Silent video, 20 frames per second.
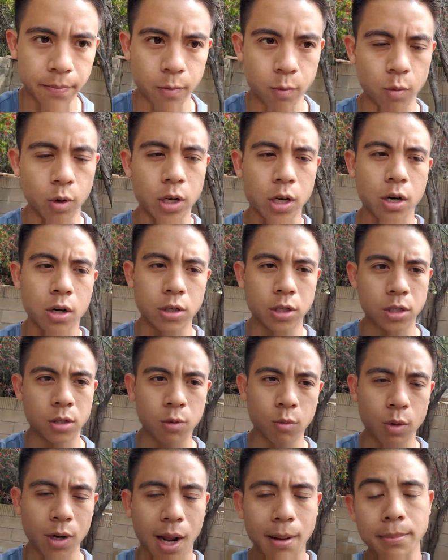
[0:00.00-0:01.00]

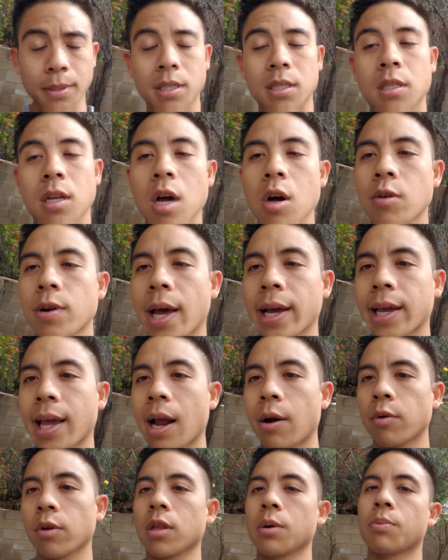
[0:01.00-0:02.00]
When I'm stoned, I
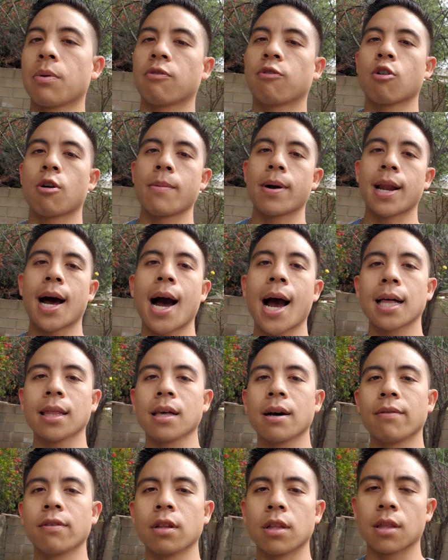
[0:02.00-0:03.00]
can't really perform at a high
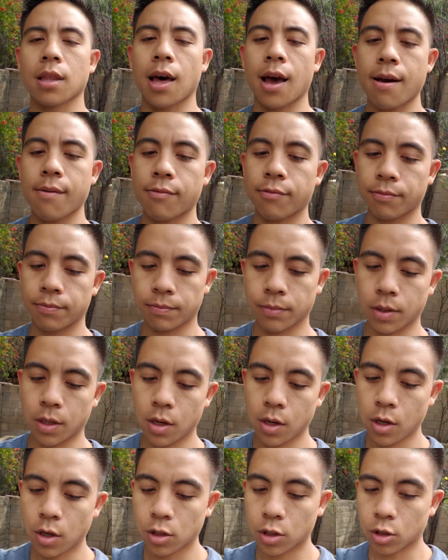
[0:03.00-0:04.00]
level in life.
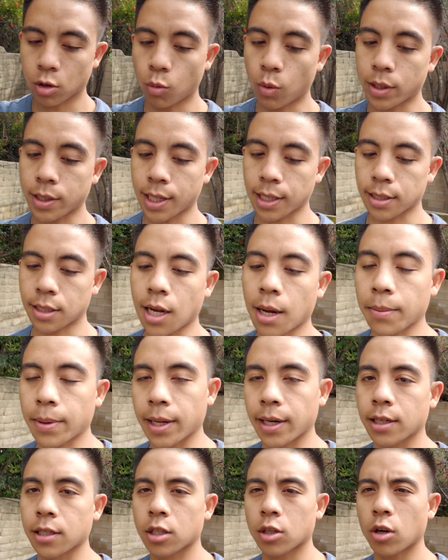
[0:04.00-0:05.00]
So once I stopped
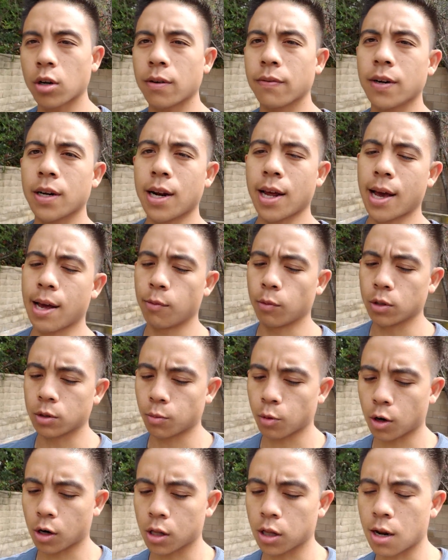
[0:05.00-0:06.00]
getting stoned every day and was
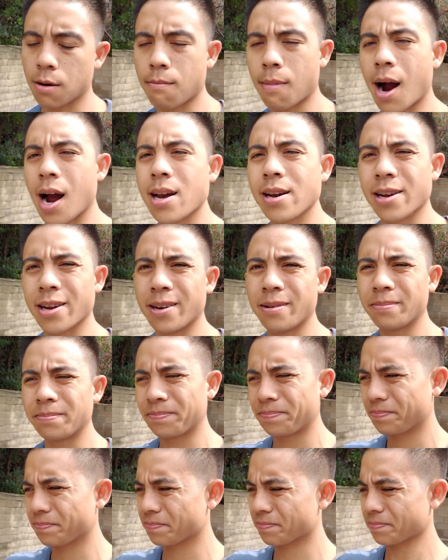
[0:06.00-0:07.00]
more clear-minded,
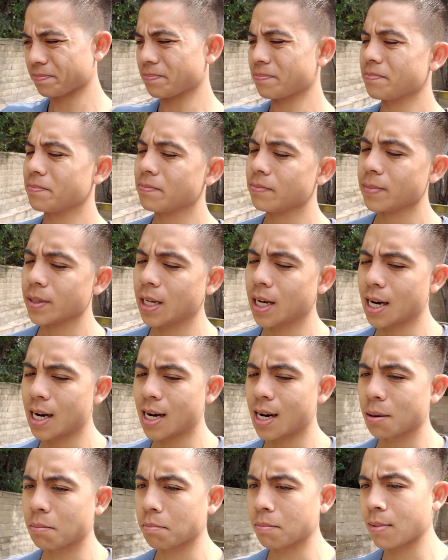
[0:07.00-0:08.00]

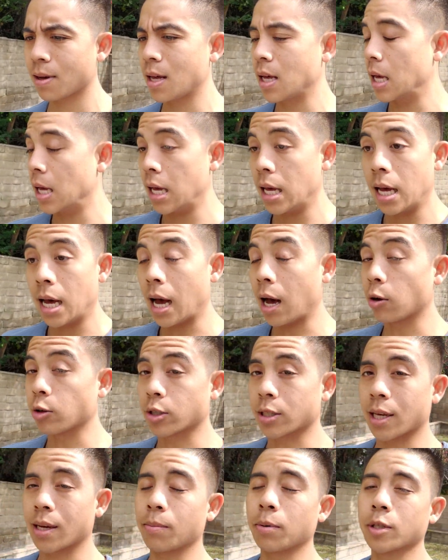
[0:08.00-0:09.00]
I
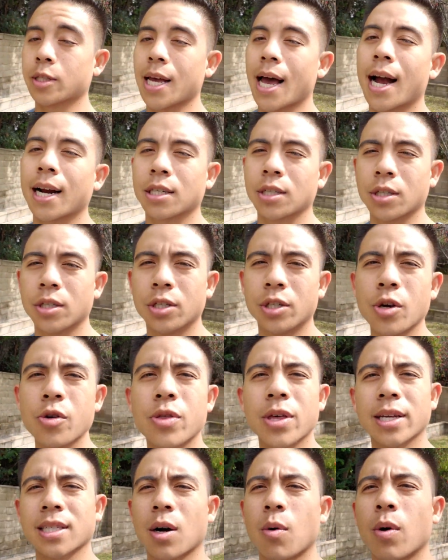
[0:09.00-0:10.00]
was able to actually do
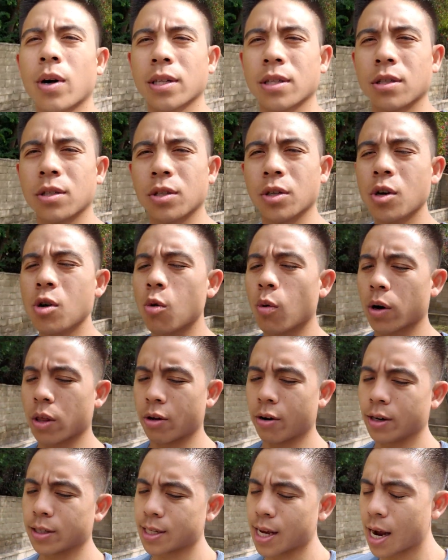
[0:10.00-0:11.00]
things I wanted to do,
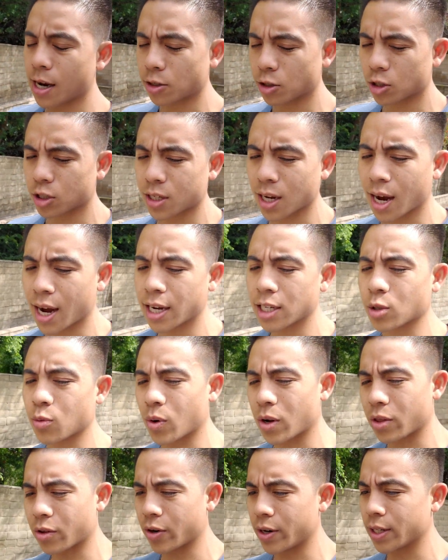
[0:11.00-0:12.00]
whether it's exercise,
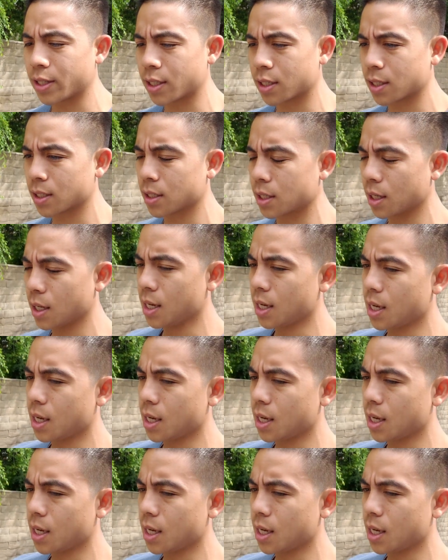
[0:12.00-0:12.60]
whether it's